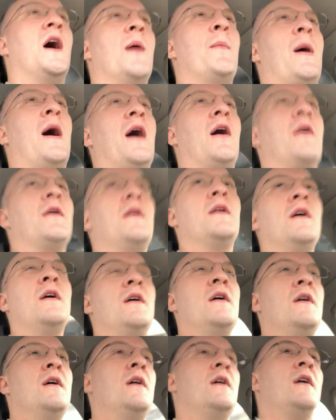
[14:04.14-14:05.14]
about
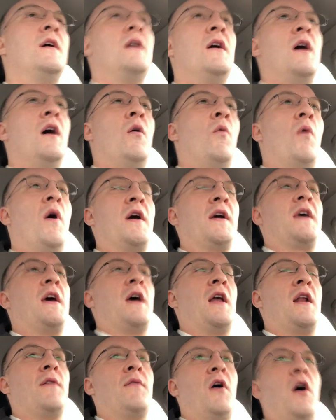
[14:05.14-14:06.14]
what
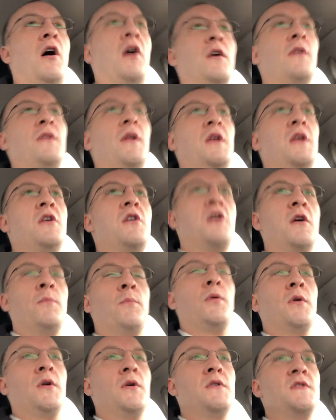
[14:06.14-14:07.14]
kind of art that you can
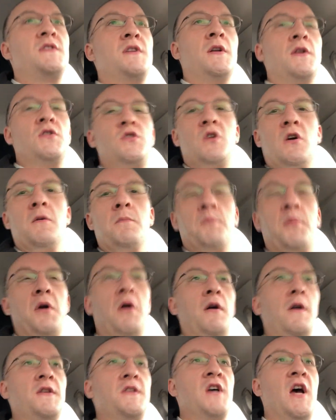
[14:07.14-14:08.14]
produce in a certain
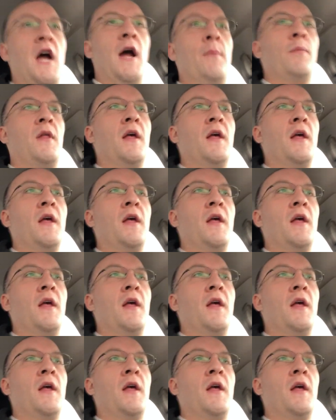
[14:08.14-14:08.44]
period of time?